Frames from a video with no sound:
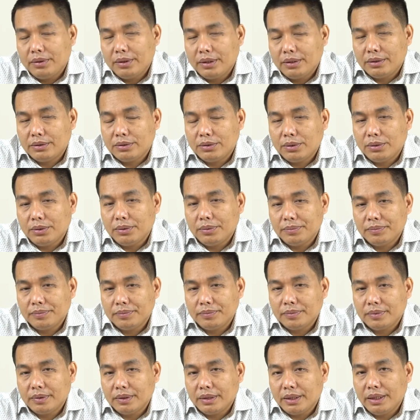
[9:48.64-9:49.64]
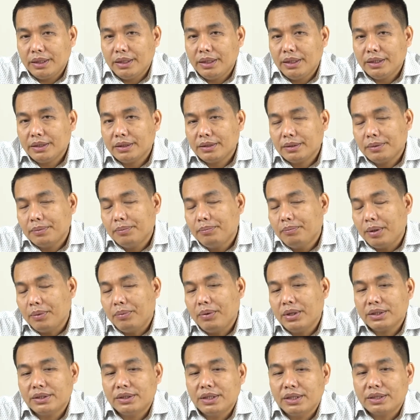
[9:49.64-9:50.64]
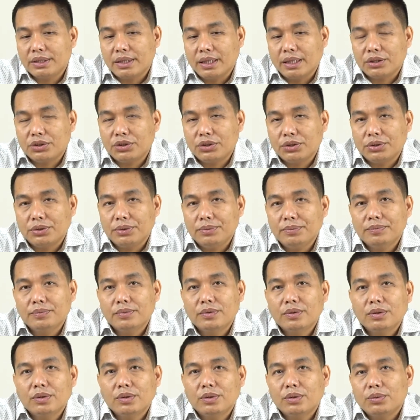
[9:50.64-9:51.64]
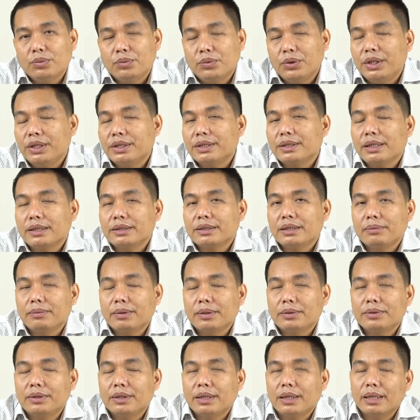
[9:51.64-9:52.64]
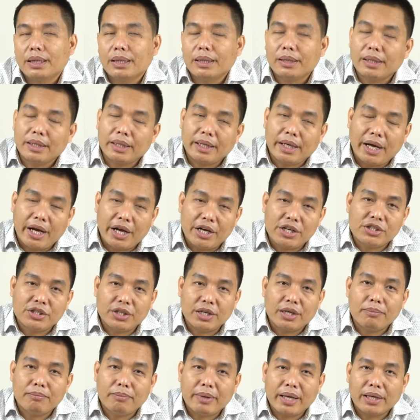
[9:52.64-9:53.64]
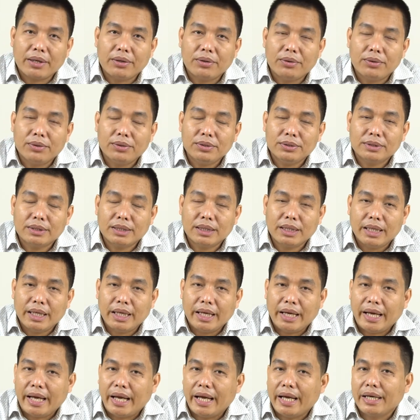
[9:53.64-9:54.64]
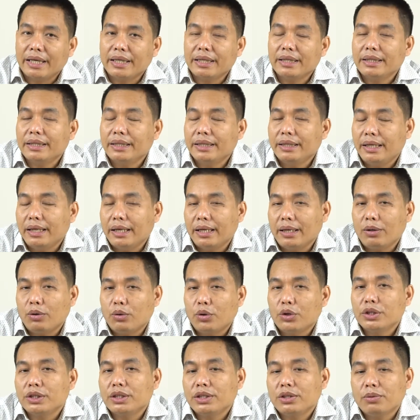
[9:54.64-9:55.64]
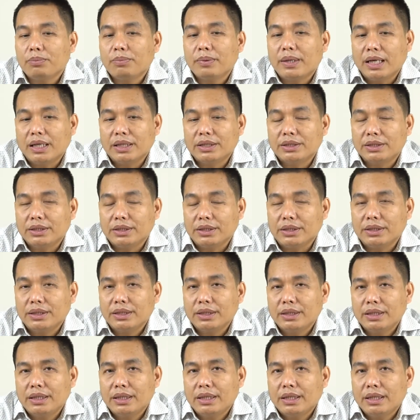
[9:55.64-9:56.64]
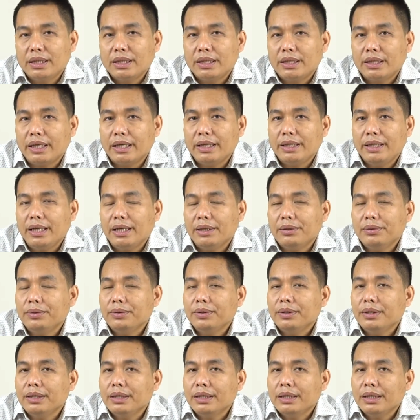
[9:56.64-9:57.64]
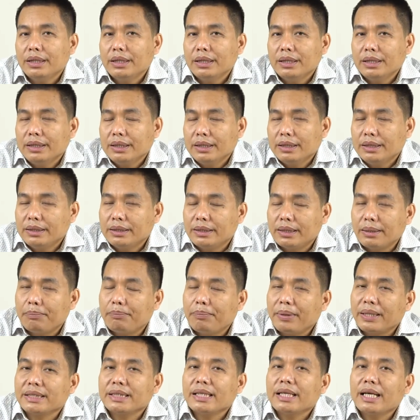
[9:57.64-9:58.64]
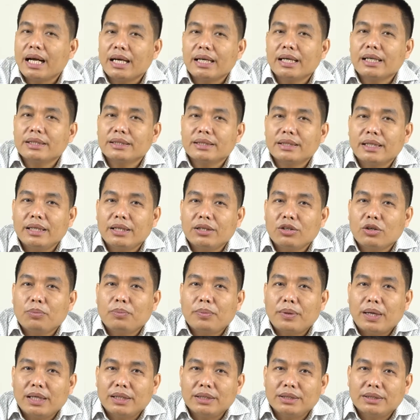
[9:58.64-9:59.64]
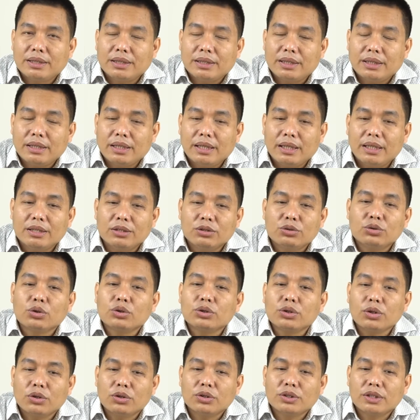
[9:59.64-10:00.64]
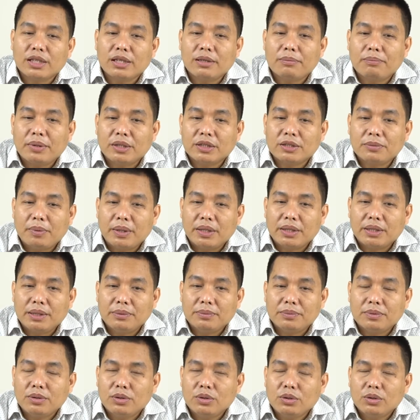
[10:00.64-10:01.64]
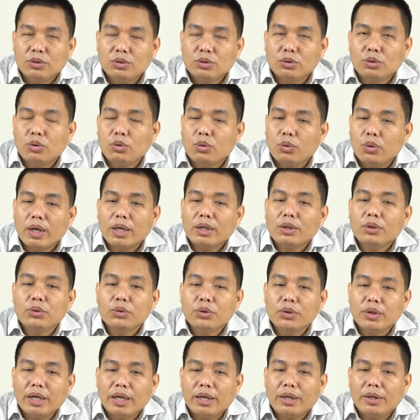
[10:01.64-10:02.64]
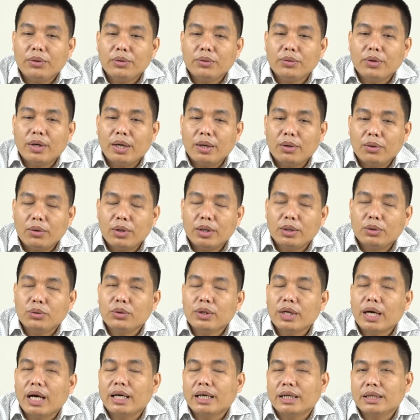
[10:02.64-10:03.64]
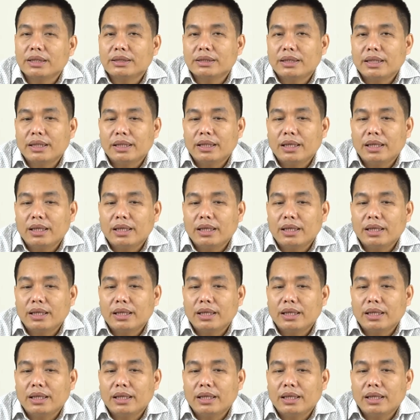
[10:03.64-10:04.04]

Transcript: So, in this previous discussion, we discussed about the ancient Bengals and the origin of culture. Right now, the present understanding of culture in sociological perspectives. So, what do you understand